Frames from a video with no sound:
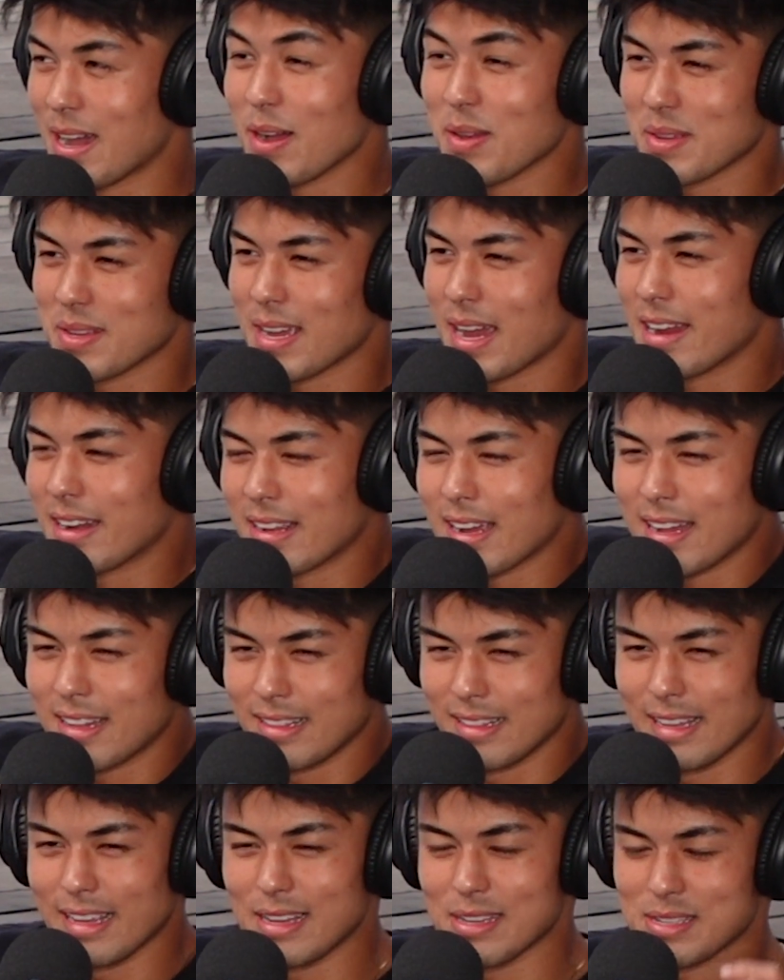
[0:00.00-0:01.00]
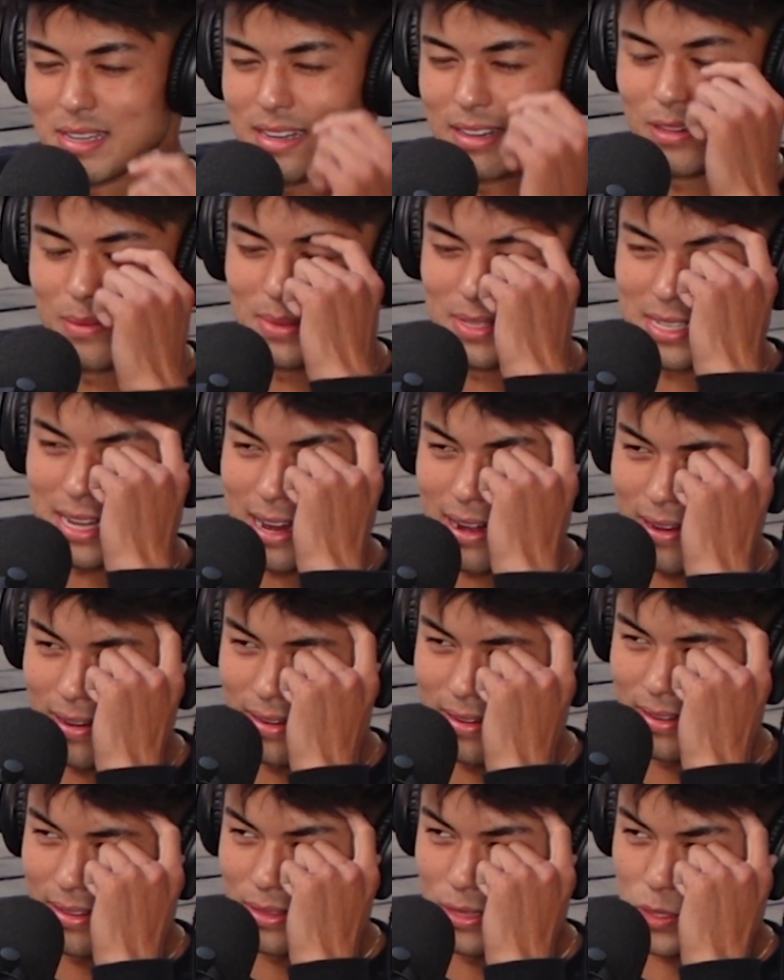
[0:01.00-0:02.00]
I'd gotten lazy and a little bit
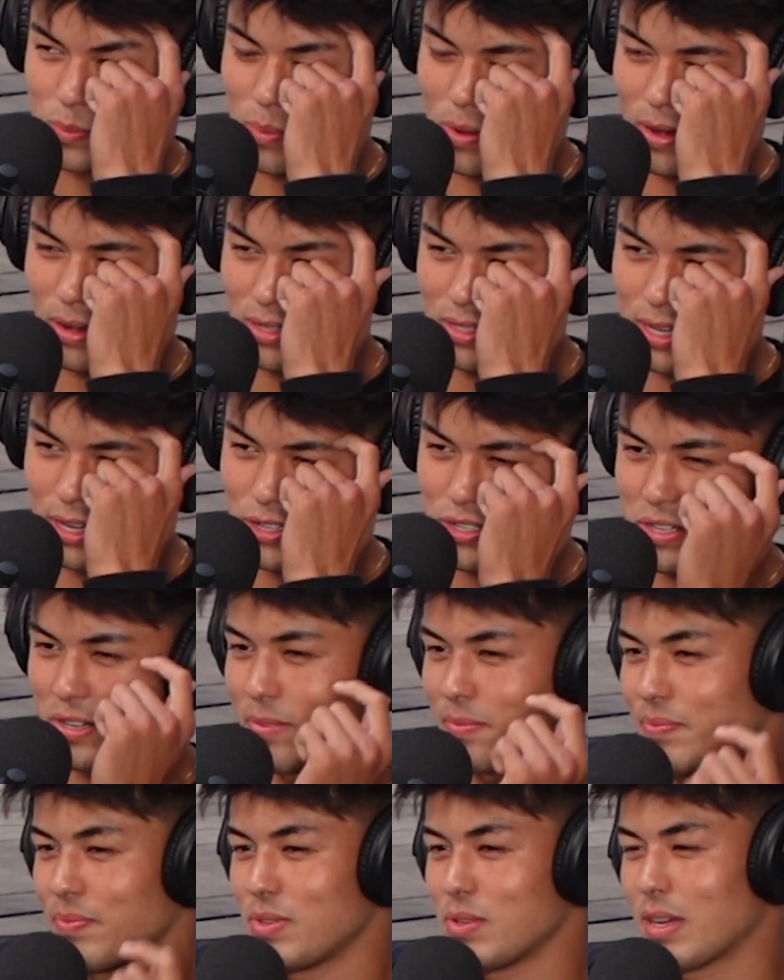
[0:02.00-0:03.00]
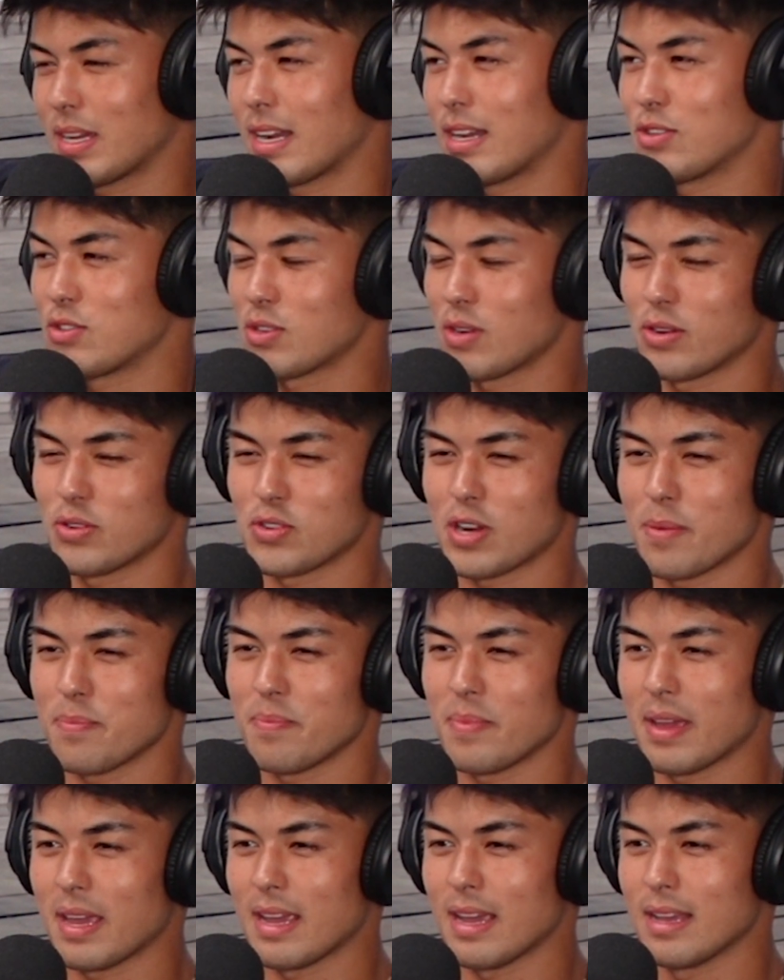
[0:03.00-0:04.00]
tired in the sparring session, so I kind of started
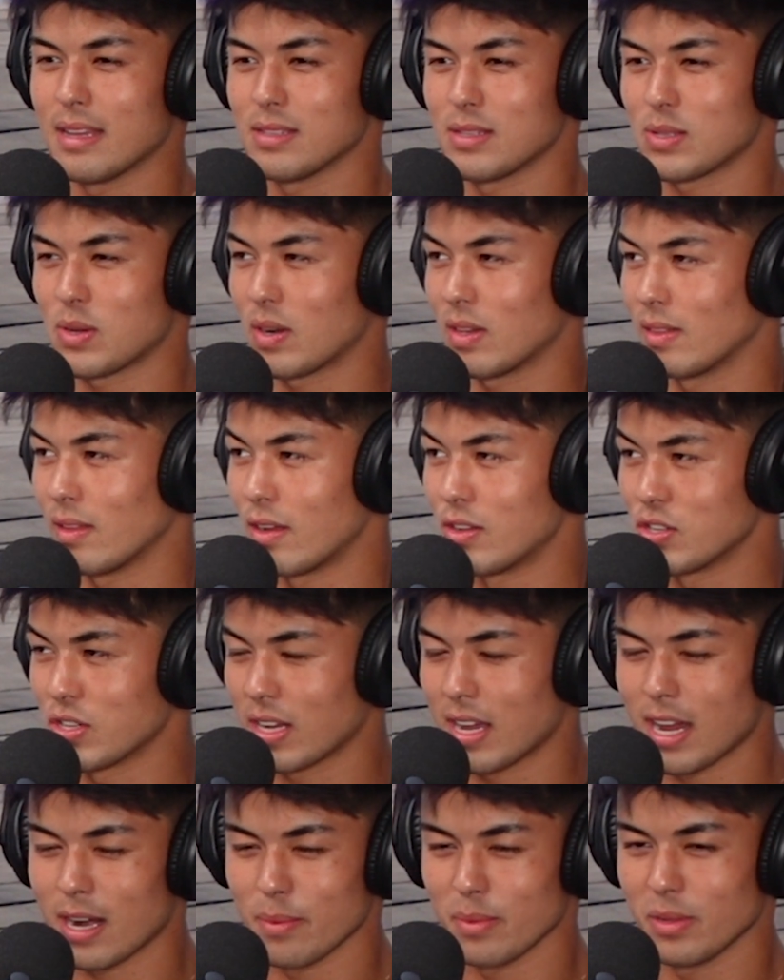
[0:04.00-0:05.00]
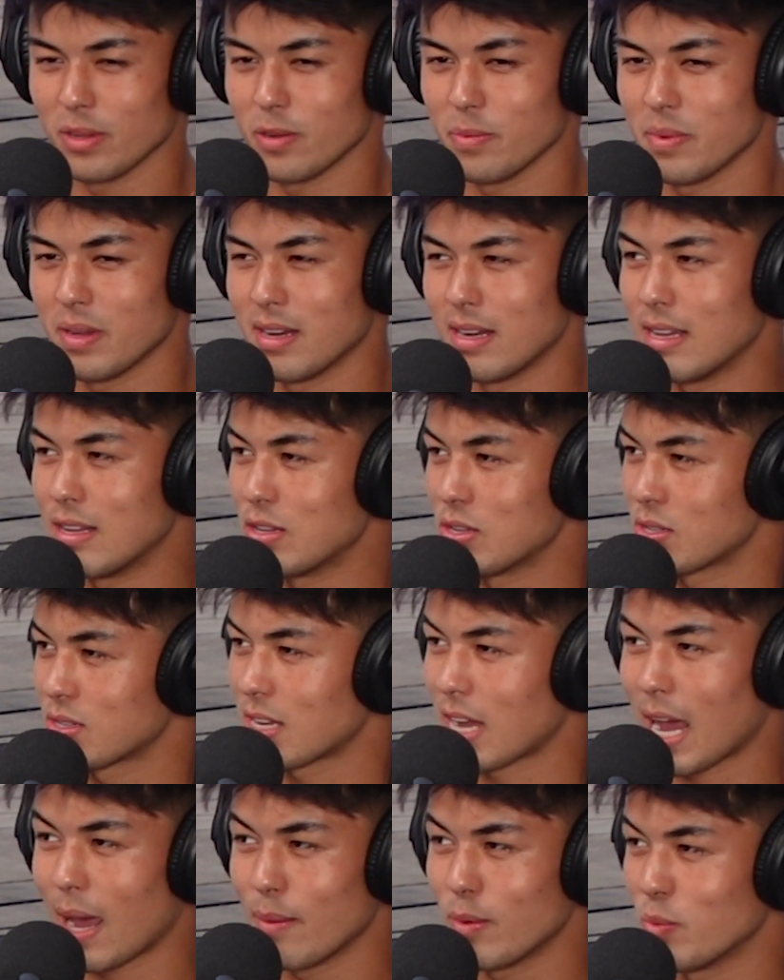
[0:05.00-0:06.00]
dropping my hands and started lunging at him a little bit, and he just
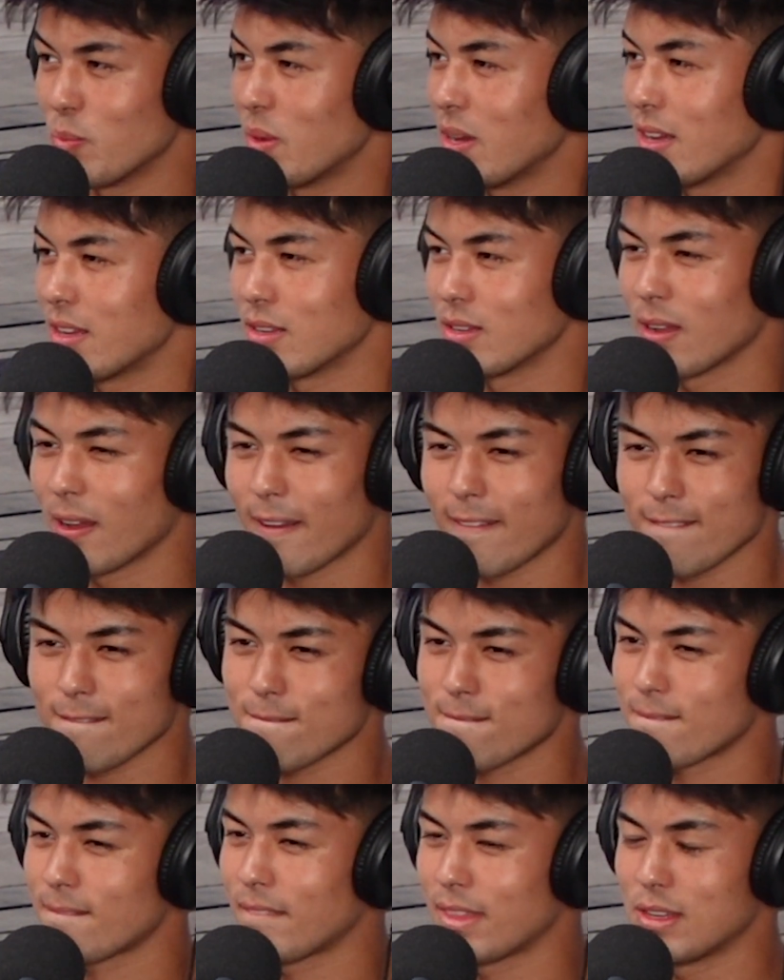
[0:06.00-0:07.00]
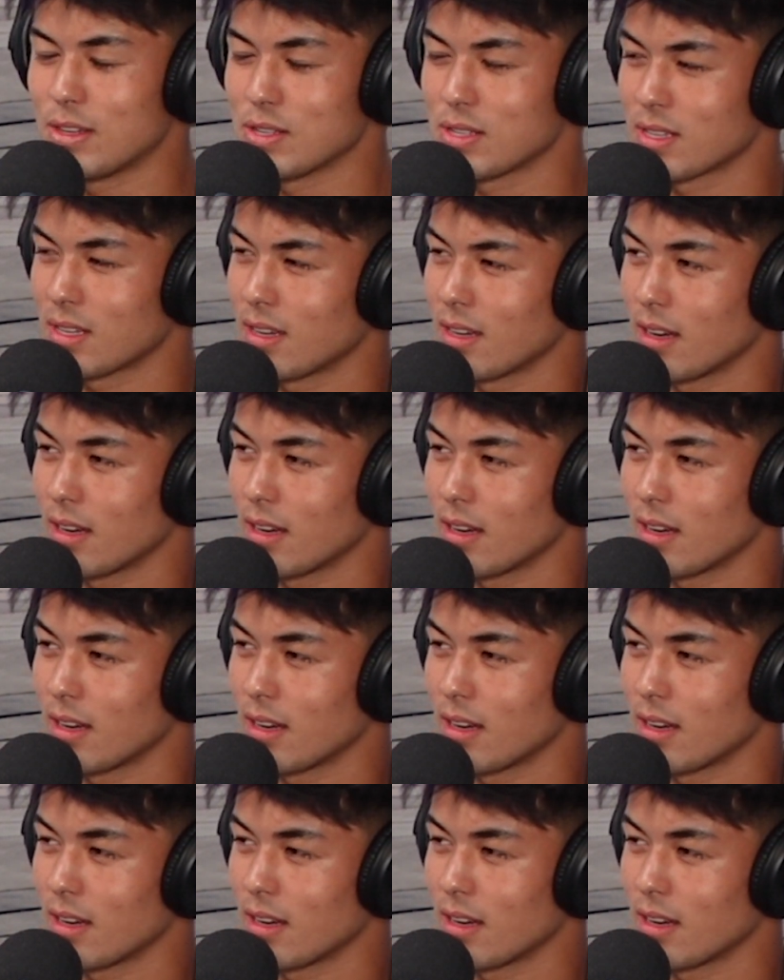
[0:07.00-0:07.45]
timed me and like just